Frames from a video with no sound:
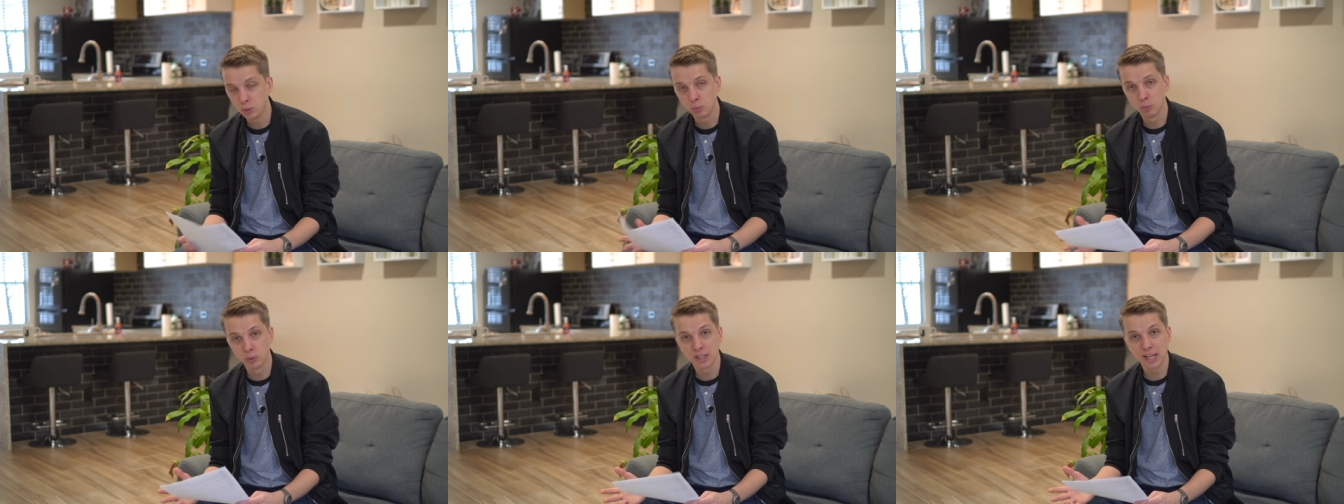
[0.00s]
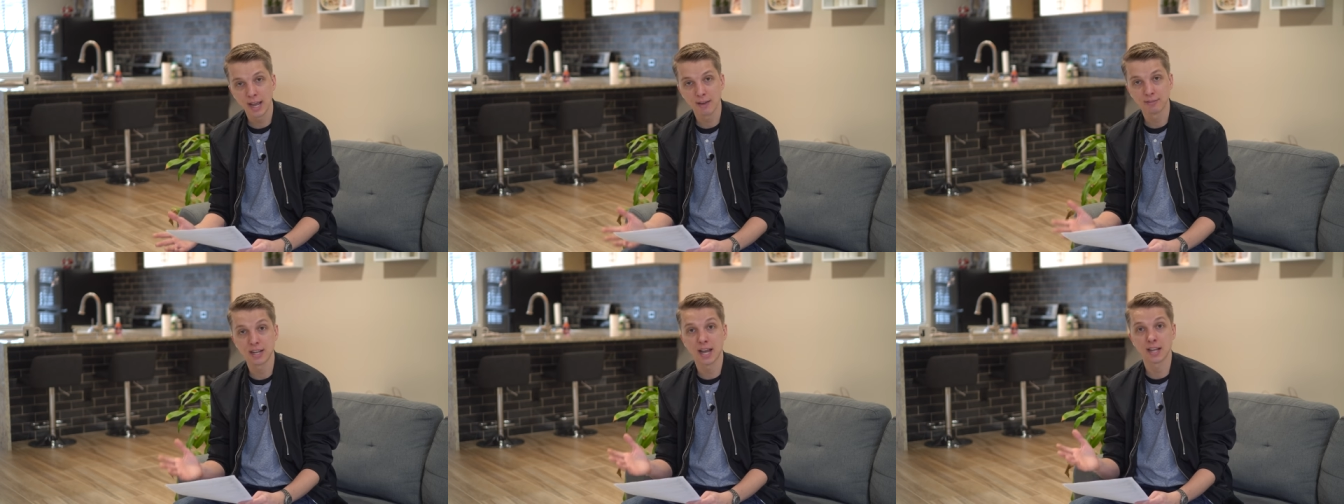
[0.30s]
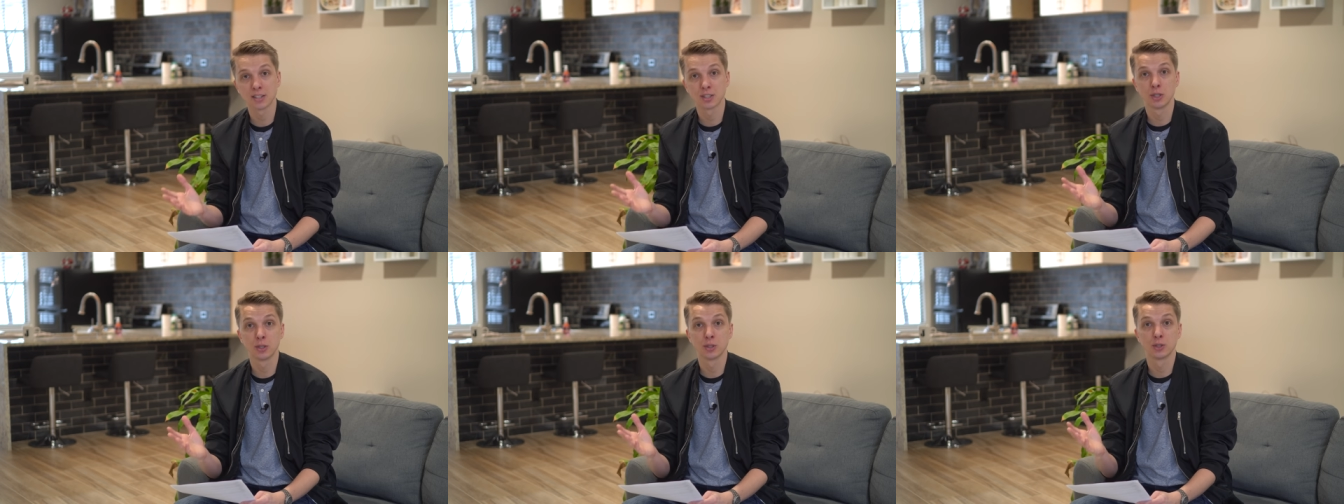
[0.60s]
you really have to
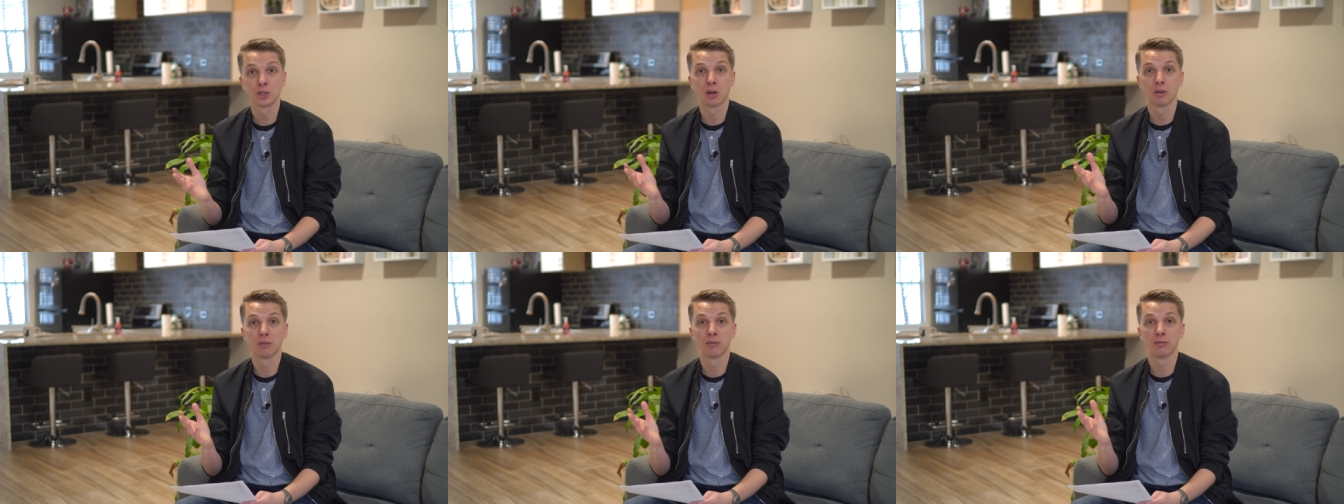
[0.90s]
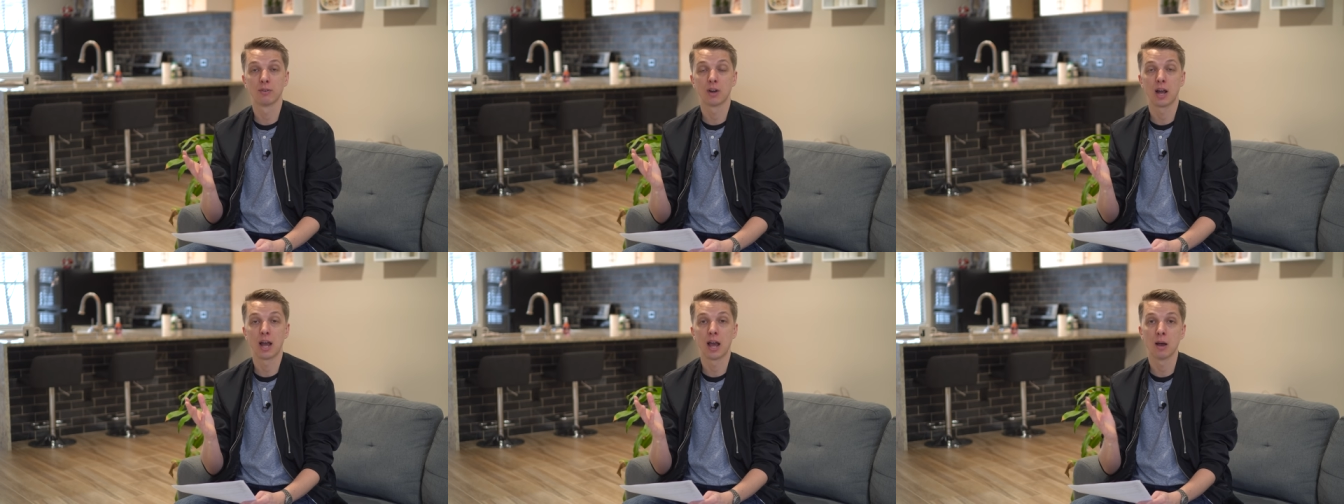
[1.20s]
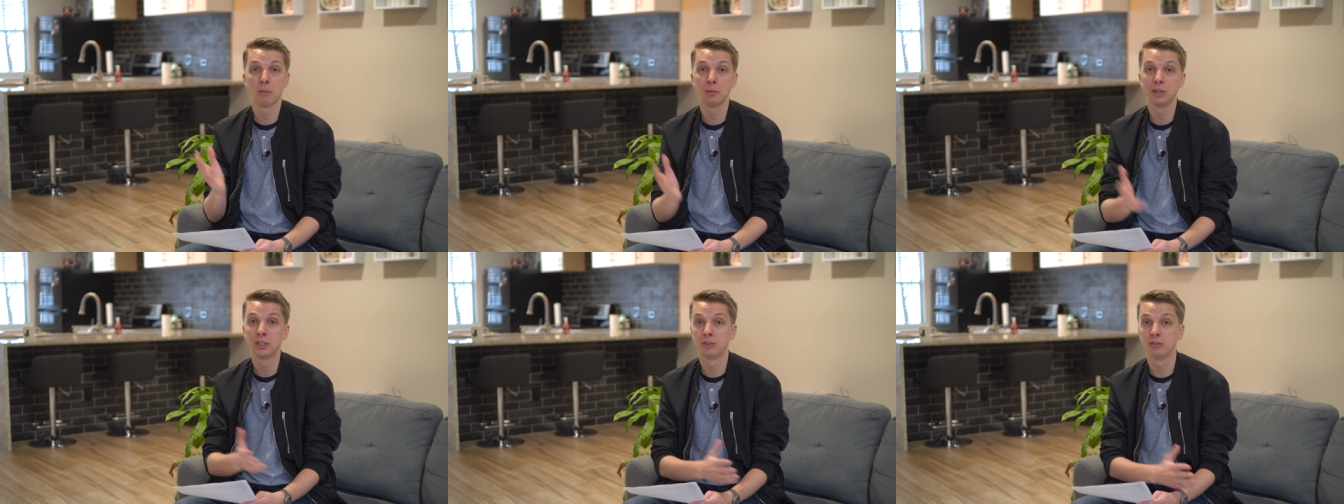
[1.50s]
ask yourself
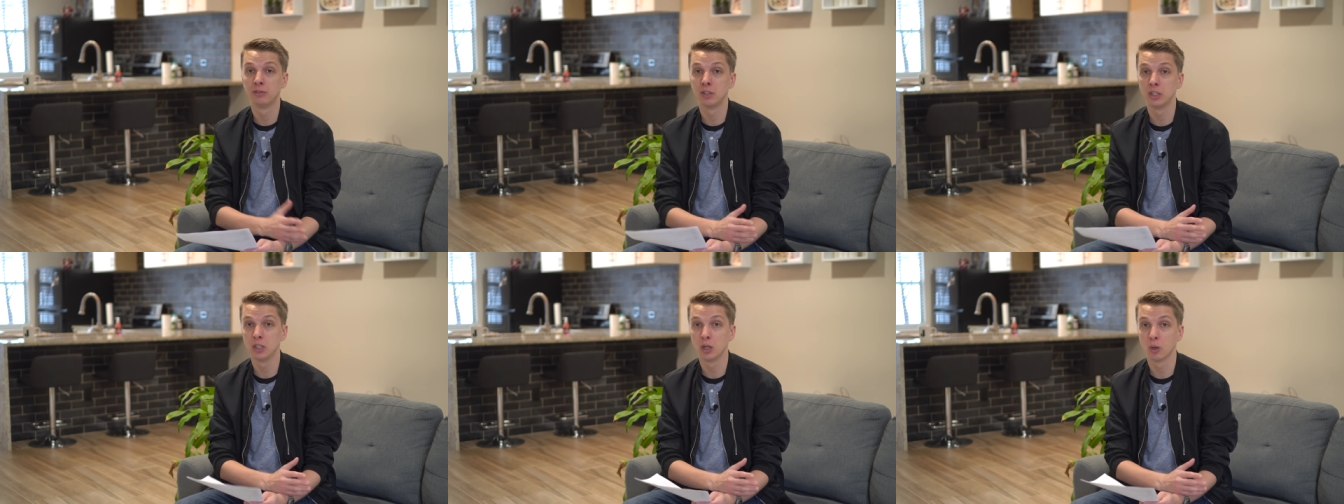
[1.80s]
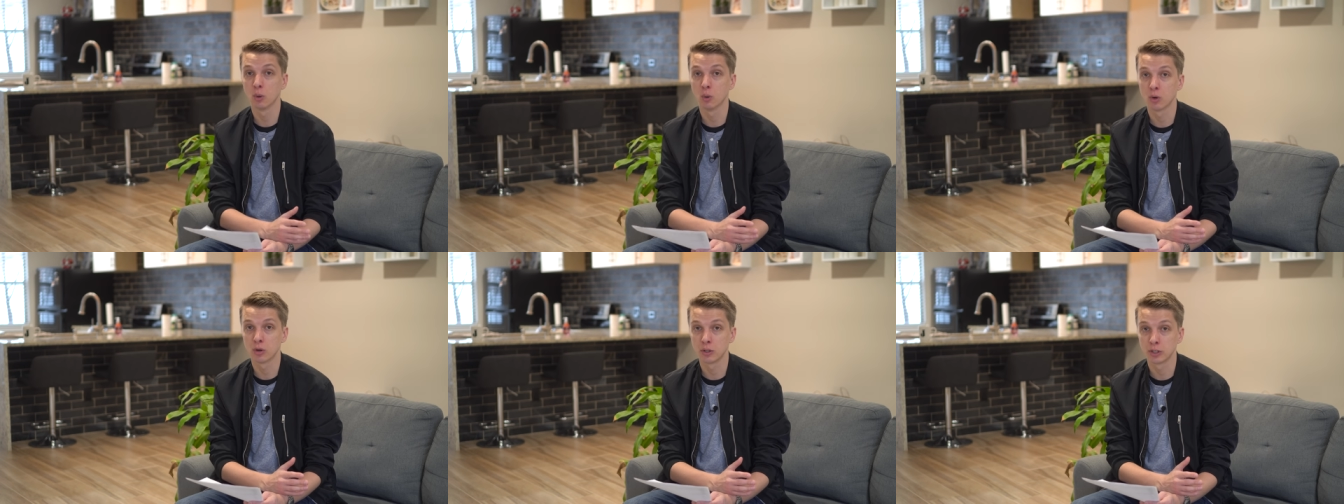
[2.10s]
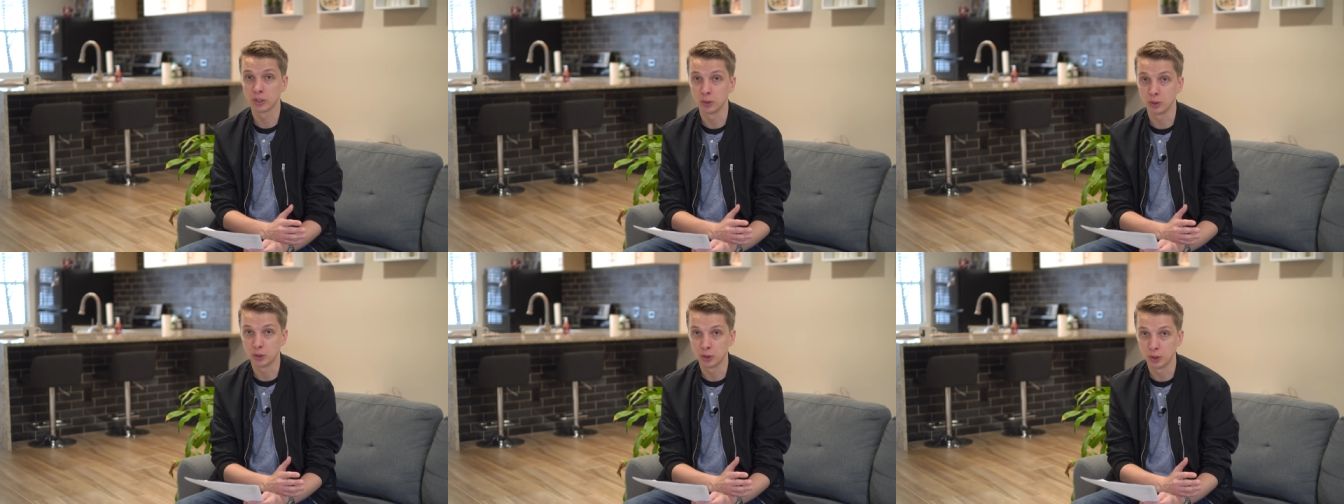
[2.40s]
how much video are
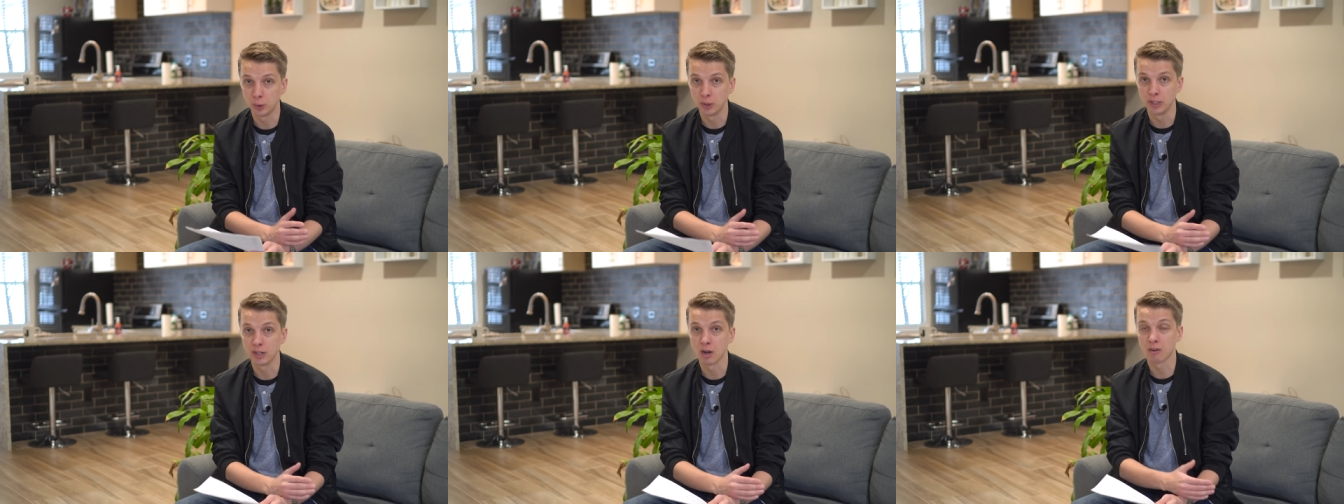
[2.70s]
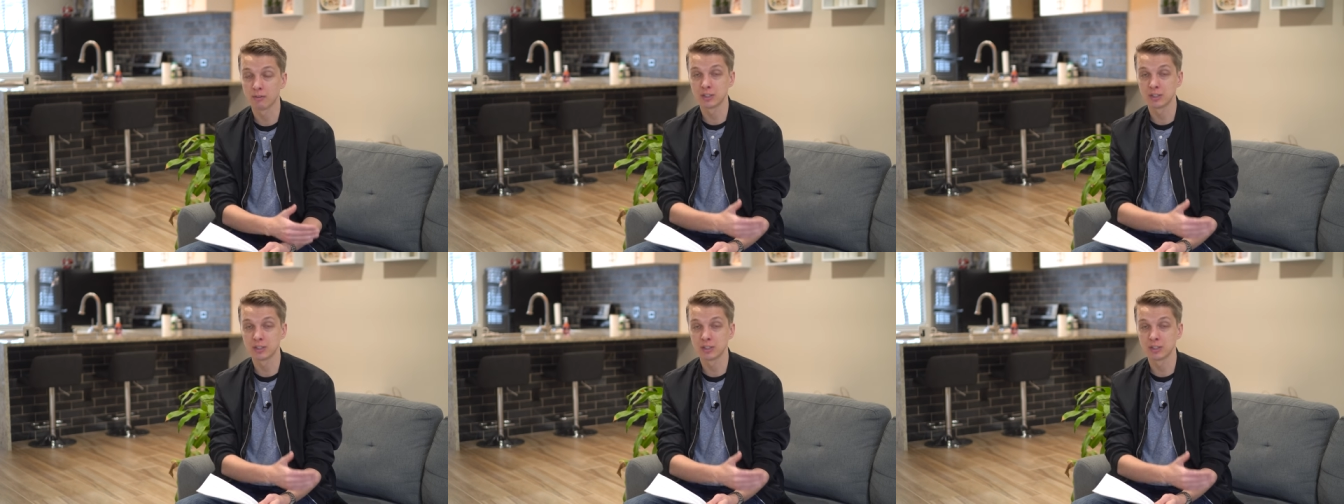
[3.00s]
you shooting?